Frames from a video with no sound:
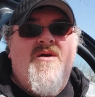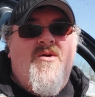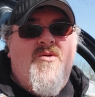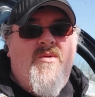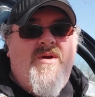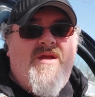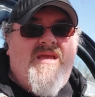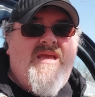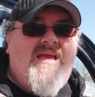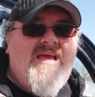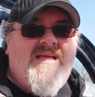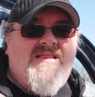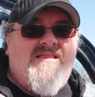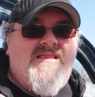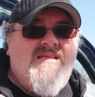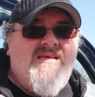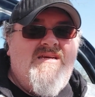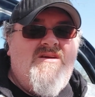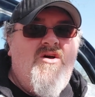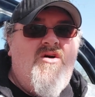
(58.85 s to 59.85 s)
we could get
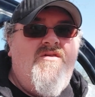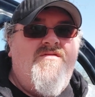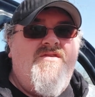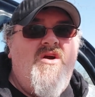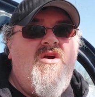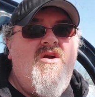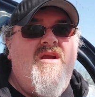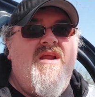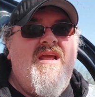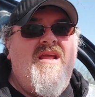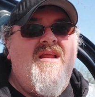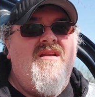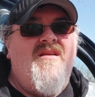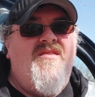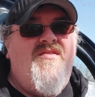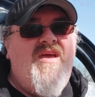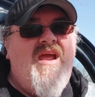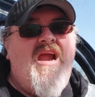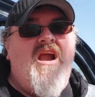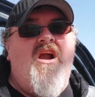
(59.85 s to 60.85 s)
the golf cart in
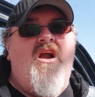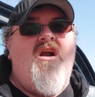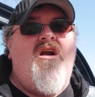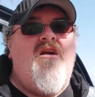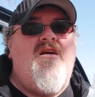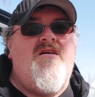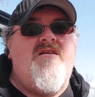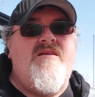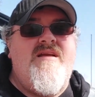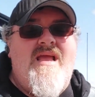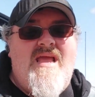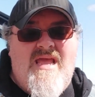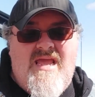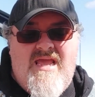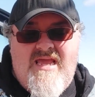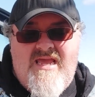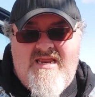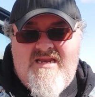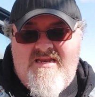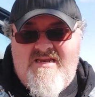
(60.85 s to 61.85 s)
there
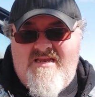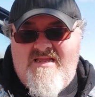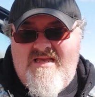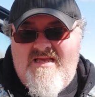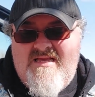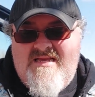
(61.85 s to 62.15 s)
and